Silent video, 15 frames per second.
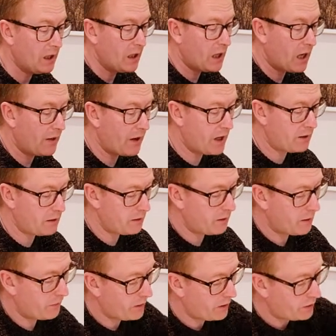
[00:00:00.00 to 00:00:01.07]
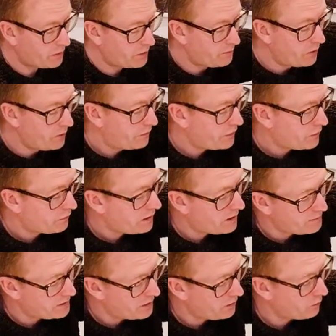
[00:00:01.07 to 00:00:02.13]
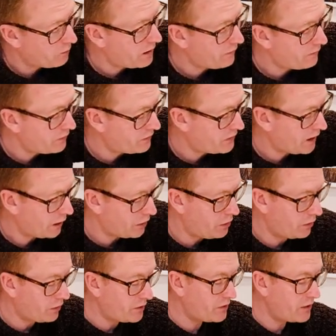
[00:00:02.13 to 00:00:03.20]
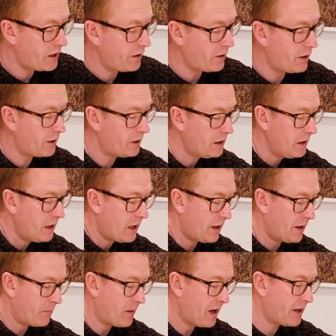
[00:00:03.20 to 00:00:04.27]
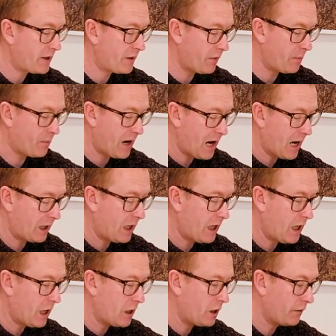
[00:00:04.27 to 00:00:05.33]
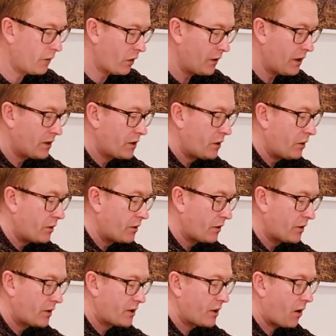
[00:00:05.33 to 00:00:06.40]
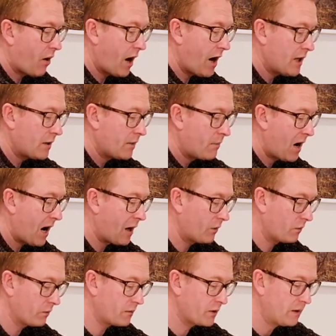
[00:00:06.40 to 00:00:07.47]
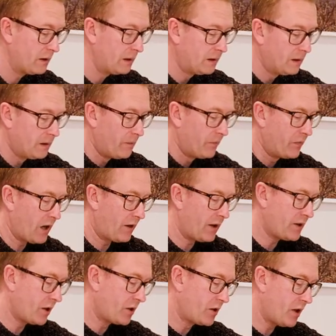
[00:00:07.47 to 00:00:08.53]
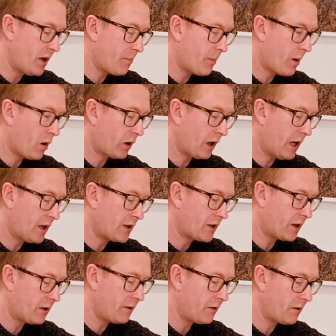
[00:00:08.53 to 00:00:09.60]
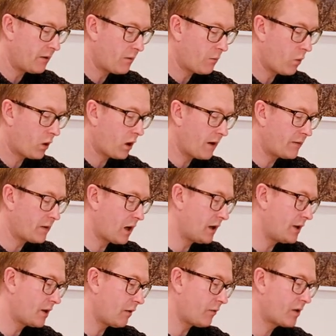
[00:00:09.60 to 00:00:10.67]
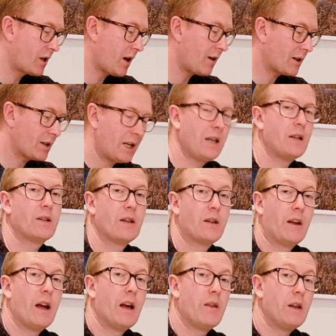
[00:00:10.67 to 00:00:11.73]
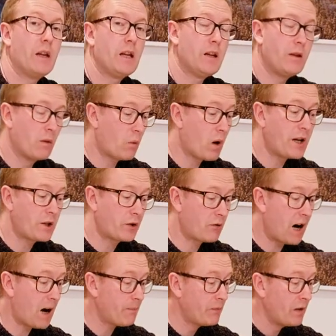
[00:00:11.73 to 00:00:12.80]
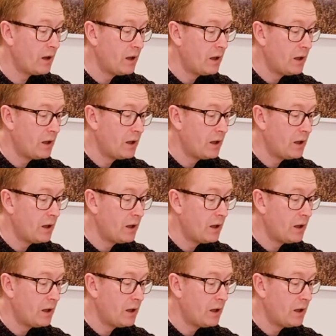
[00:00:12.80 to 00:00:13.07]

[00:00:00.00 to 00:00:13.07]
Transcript: And then if I could just move the straps out of the way for a second, you can see that at the base of the bag here, you've got these two sort of side panels. Now these are zip pockets and what I've done is I've tucked into there the, the waist strap.